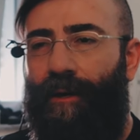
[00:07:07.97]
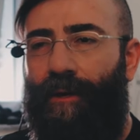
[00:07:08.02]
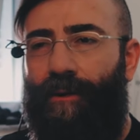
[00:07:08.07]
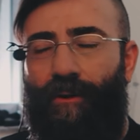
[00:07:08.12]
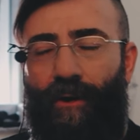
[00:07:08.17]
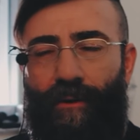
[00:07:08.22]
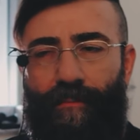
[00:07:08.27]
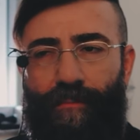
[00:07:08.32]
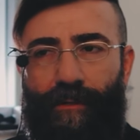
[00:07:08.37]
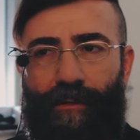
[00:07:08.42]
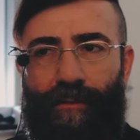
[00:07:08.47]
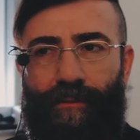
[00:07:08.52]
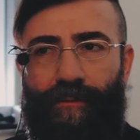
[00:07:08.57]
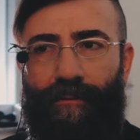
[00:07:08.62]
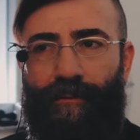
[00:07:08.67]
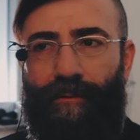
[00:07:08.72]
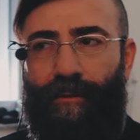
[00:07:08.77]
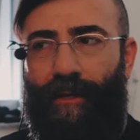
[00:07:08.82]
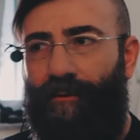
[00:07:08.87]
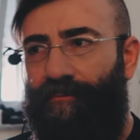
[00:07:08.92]
Chromo
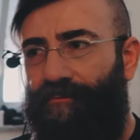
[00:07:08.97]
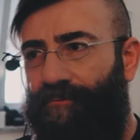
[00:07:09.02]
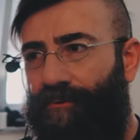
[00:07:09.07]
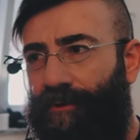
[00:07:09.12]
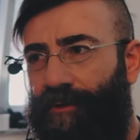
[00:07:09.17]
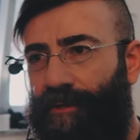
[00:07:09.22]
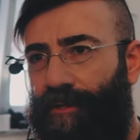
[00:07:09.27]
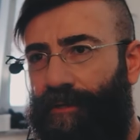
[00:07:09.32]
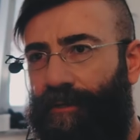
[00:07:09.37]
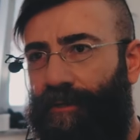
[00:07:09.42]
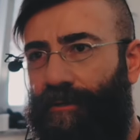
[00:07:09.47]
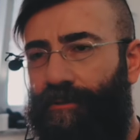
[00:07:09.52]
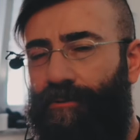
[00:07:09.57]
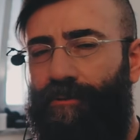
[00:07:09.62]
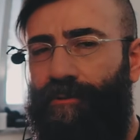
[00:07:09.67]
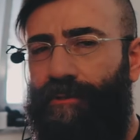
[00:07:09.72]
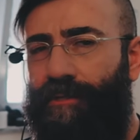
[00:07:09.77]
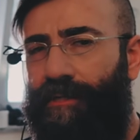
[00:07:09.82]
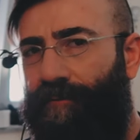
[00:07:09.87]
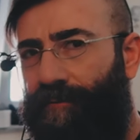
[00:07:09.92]
and Phonic
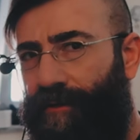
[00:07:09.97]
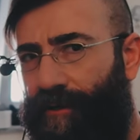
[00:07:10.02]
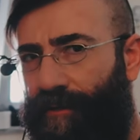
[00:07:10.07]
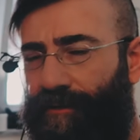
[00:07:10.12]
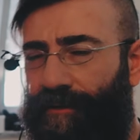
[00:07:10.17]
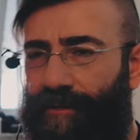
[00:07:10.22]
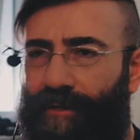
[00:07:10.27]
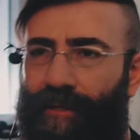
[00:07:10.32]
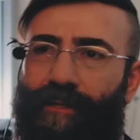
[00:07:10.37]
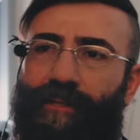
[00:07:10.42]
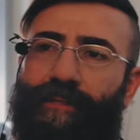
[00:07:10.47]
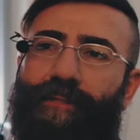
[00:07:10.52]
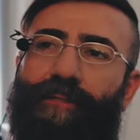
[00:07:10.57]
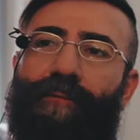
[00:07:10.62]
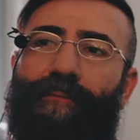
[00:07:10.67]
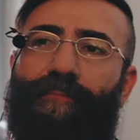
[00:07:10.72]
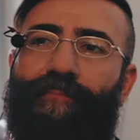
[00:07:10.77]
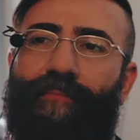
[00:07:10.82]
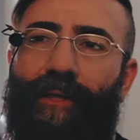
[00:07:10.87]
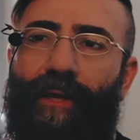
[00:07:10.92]
do several
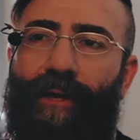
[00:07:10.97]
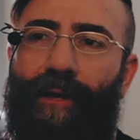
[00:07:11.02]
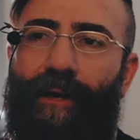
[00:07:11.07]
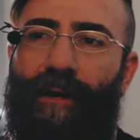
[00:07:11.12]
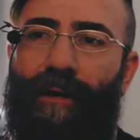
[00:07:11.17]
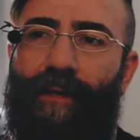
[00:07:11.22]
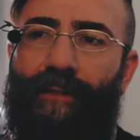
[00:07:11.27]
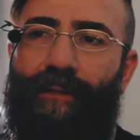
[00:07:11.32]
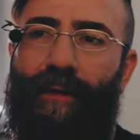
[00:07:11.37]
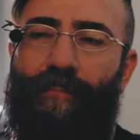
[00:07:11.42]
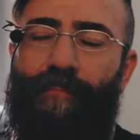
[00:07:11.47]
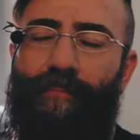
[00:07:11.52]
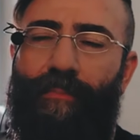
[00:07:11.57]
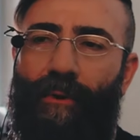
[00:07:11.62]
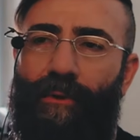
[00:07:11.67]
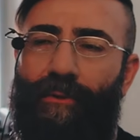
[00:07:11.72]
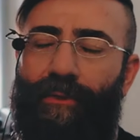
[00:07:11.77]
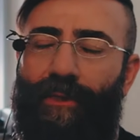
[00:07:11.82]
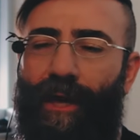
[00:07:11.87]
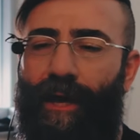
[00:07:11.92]
things. They
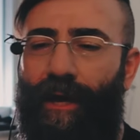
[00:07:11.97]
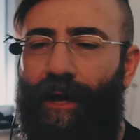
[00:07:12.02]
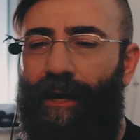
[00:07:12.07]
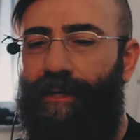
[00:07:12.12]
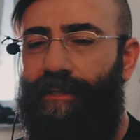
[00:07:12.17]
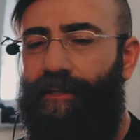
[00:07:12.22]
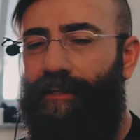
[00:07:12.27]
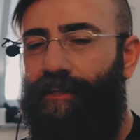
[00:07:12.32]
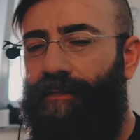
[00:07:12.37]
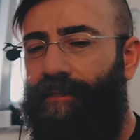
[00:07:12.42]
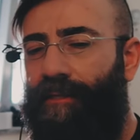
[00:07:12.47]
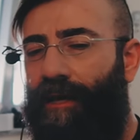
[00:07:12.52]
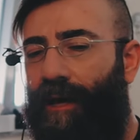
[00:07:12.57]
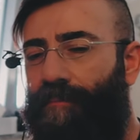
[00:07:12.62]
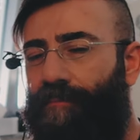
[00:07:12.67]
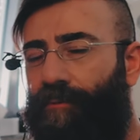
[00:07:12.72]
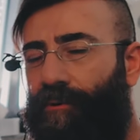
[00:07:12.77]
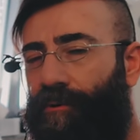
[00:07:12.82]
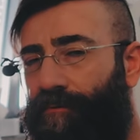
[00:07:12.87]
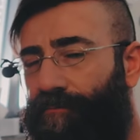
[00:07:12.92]
both add
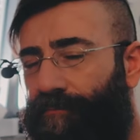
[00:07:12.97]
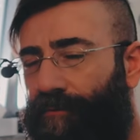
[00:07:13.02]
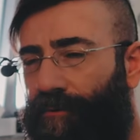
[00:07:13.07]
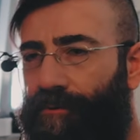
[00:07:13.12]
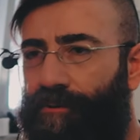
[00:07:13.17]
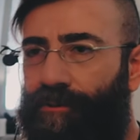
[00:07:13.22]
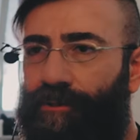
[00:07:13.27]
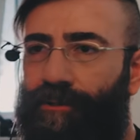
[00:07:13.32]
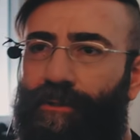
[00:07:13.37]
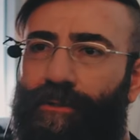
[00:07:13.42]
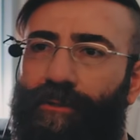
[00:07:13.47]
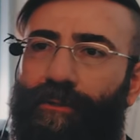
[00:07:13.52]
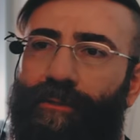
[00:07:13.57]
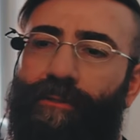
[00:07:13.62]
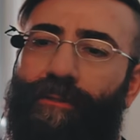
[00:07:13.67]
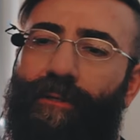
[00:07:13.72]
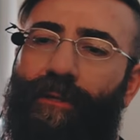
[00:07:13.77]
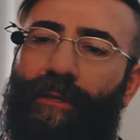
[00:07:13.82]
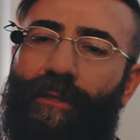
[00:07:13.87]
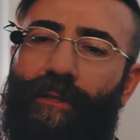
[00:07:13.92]
some
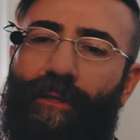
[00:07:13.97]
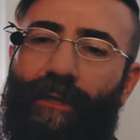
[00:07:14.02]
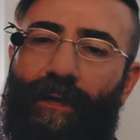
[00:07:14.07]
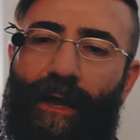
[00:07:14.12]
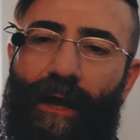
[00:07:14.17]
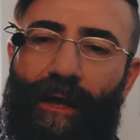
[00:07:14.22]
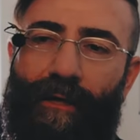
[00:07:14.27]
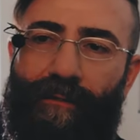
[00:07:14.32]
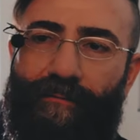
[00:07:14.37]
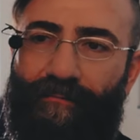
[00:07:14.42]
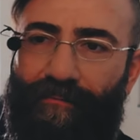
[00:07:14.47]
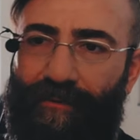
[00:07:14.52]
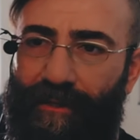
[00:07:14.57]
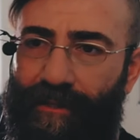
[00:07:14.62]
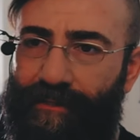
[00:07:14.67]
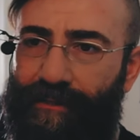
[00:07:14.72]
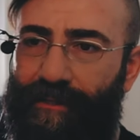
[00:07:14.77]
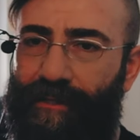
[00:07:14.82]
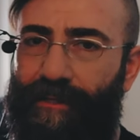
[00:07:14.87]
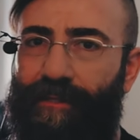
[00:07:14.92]
convolution, they add
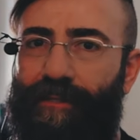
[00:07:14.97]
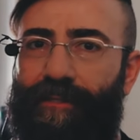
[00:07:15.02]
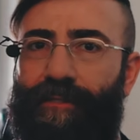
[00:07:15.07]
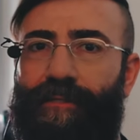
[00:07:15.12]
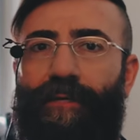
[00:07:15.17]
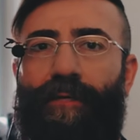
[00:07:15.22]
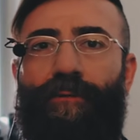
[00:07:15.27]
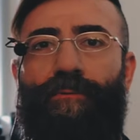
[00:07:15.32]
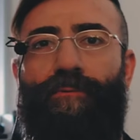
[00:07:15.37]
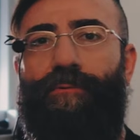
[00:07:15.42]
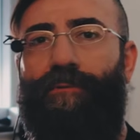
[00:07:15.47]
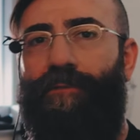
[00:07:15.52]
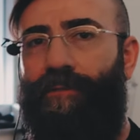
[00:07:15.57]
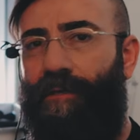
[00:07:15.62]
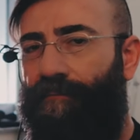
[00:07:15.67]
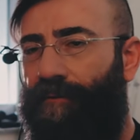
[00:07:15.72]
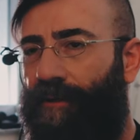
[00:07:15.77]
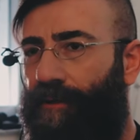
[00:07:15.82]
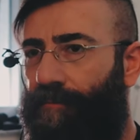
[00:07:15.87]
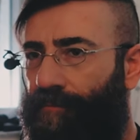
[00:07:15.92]
filters, they do
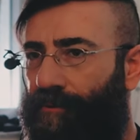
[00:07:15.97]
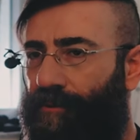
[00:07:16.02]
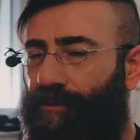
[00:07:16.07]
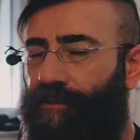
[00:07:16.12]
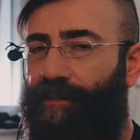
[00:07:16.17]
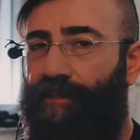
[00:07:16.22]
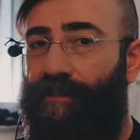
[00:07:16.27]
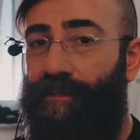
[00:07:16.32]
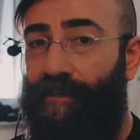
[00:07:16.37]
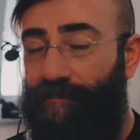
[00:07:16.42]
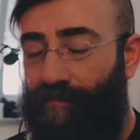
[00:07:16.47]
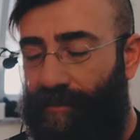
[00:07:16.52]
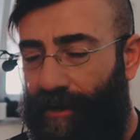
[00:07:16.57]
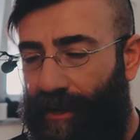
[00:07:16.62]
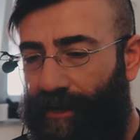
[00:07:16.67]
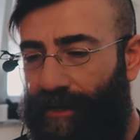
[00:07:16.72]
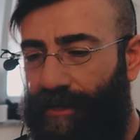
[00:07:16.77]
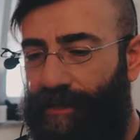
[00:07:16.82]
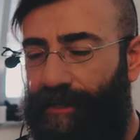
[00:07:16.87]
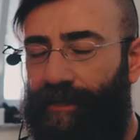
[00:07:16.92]
several processes in
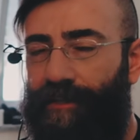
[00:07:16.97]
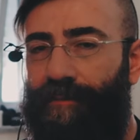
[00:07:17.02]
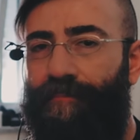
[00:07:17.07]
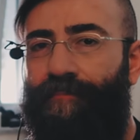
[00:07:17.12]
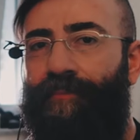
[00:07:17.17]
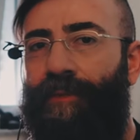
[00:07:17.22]
parallel.